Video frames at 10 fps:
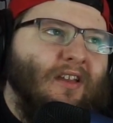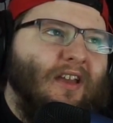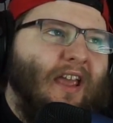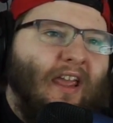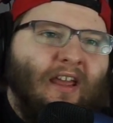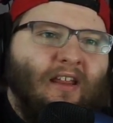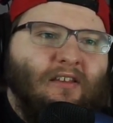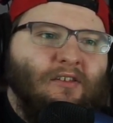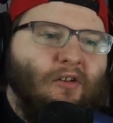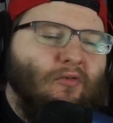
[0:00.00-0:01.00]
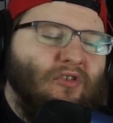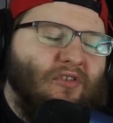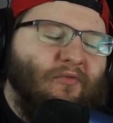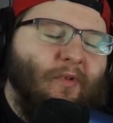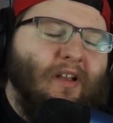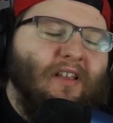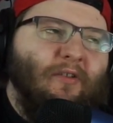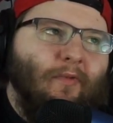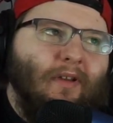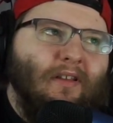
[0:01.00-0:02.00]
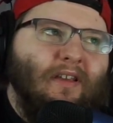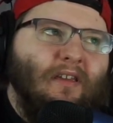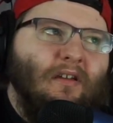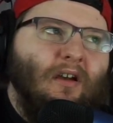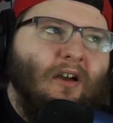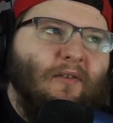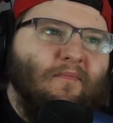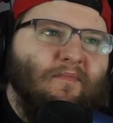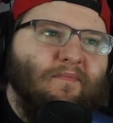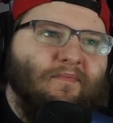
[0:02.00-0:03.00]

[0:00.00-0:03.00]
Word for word: and you know just really really um